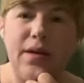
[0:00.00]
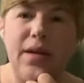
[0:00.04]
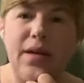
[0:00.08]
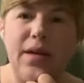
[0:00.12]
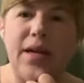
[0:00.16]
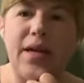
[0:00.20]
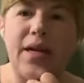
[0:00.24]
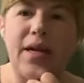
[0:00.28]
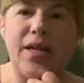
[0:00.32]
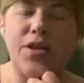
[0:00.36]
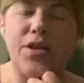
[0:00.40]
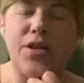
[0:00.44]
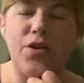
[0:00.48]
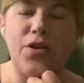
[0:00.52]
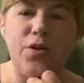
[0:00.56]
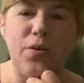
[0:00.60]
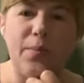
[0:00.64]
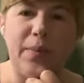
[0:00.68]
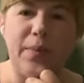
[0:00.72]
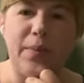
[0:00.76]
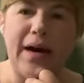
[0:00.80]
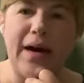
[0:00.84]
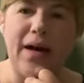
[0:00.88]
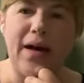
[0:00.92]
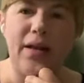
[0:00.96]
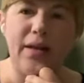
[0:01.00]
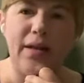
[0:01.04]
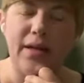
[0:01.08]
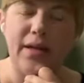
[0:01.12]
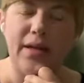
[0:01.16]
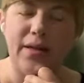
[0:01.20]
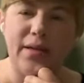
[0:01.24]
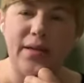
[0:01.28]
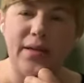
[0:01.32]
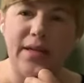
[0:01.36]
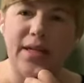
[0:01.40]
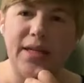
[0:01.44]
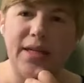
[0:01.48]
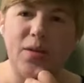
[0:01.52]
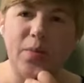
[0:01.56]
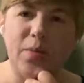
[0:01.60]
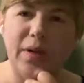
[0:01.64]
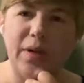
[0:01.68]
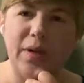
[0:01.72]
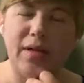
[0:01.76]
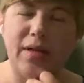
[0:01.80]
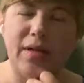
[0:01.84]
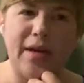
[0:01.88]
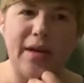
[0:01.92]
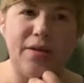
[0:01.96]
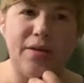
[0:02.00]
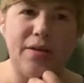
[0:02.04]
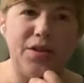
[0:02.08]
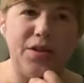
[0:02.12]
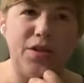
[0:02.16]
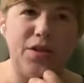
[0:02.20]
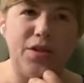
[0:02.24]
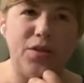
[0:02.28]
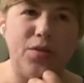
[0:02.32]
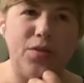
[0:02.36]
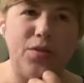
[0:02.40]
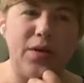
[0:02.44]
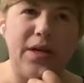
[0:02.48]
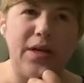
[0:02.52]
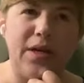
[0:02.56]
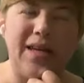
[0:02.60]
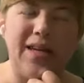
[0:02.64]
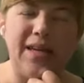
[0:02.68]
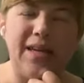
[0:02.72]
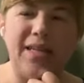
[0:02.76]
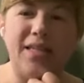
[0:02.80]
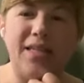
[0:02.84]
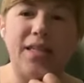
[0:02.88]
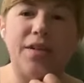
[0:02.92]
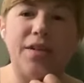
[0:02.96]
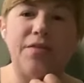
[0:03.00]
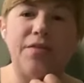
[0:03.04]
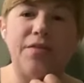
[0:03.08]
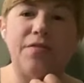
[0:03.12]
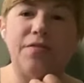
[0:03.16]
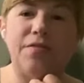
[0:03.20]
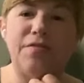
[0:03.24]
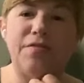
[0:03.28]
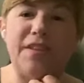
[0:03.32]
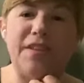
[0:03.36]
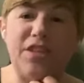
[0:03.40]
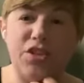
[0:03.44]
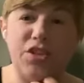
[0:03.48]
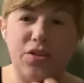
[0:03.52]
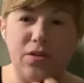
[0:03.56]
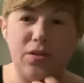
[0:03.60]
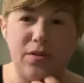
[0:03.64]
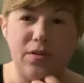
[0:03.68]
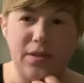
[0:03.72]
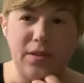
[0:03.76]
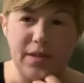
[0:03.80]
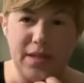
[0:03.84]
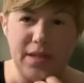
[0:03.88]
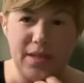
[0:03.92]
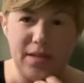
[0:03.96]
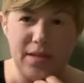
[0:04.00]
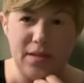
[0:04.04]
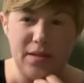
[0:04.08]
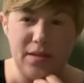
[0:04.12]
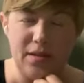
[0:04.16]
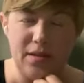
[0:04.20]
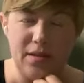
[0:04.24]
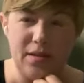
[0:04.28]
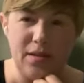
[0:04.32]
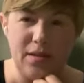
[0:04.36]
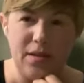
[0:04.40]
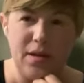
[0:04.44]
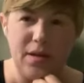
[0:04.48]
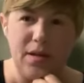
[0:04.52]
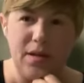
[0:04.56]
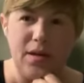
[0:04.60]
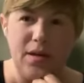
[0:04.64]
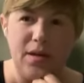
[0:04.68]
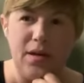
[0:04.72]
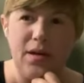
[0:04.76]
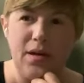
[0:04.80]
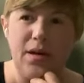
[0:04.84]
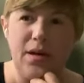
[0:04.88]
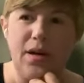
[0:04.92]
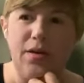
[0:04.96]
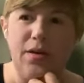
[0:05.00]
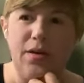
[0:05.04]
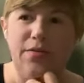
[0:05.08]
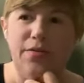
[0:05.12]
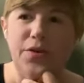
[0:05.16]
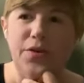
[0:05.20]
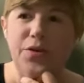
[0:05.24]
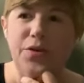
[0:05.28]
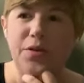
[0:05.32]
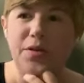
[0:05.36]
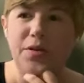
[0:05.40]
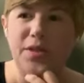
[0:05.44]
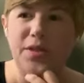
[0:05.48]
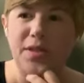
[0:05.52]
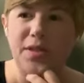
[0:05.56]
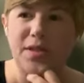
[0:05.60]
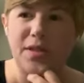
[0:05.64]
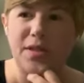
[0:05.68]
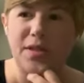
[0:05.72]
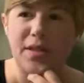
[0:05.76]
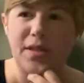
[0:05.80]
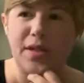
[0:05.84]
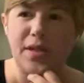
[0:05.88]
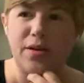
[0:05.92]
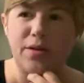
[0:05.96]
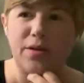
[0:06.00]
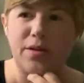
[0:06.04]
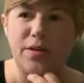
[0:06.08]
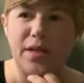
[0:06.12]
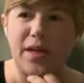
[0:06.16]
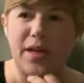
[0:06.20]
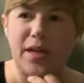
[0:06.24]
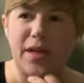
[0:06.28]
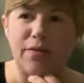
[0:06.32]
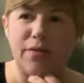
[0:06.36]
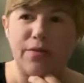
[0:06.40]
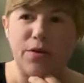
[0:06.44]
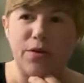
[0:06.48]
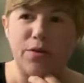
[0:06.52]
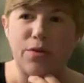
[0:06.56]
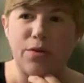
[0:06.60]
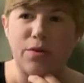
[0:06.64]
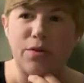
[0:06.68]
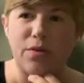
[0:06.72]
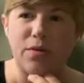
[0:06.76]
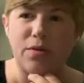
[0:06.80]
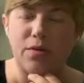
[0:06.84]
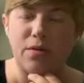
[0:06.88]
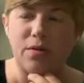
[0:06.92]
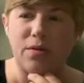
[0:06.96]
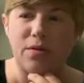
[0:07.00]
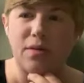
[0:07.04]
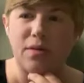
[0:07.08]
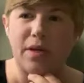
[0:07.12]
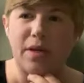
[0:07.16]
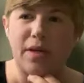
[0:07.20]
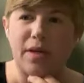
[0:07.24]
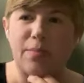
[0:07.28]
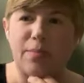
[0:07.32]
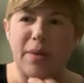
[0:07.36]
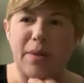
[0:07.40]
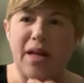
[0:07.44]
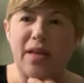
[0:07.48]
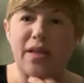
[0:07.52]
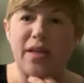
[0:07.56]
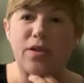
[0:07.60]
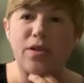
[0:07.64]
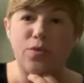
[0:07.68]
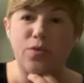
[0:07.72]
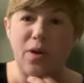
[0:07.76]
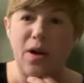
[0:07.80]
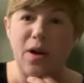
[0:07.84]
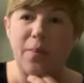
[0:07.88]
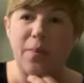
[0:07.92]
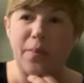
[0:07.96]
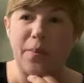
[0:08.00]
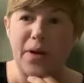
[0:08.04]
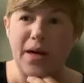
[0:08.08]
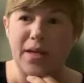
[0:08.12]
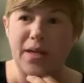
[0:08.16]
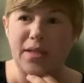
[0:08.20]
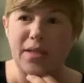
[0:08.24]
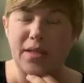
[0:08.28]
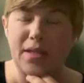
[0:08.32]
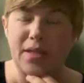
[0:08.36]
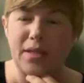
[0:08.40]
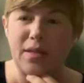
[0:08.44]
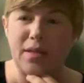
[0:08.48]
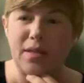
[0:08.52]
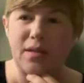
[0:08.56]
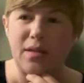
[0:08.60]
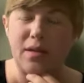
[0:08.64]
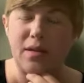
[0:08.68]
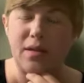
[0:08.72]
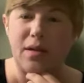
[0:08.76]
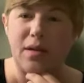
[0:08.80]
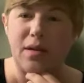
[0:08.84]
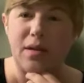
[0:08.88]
in your ballot that gets mailed out to you is an official list of voter assistance centers and ballot drop boxes.